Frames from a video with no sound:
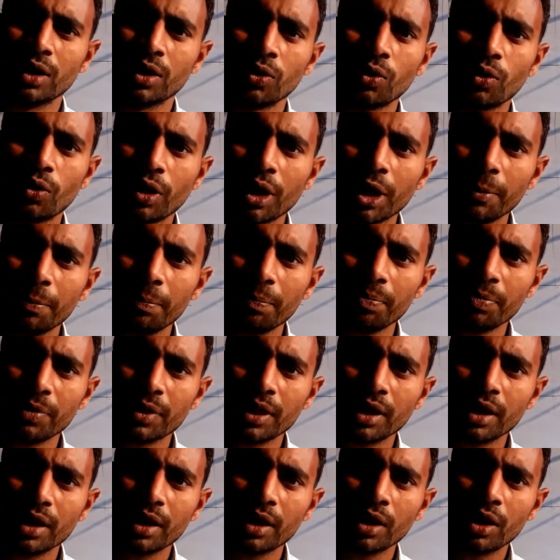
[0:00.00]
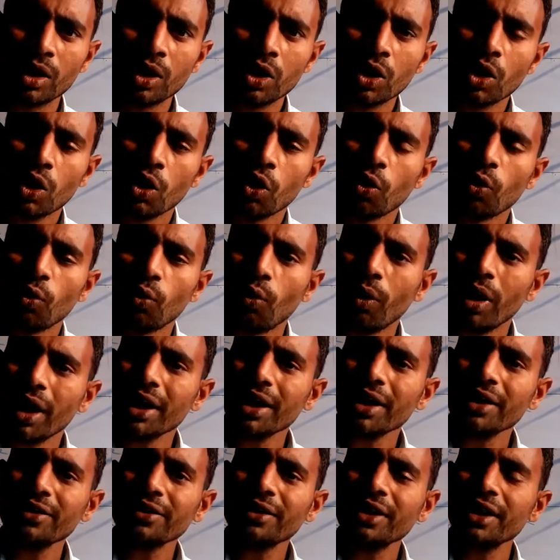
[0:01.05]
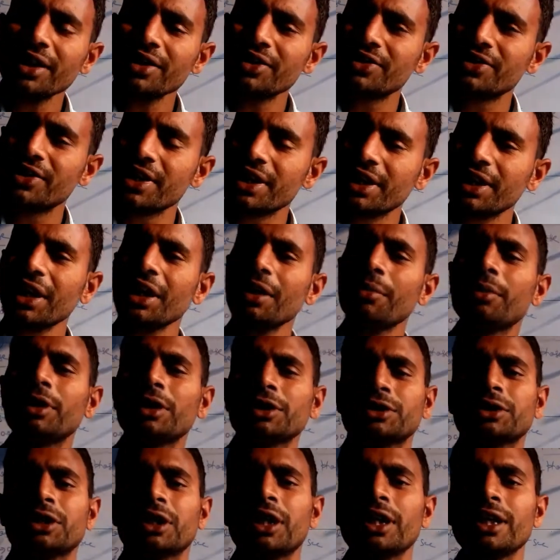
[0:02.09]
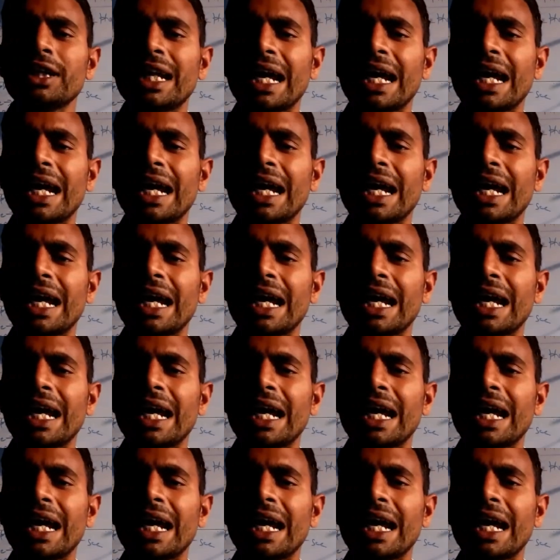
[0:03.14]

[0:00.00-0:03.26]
Okay, one is the striated muscle,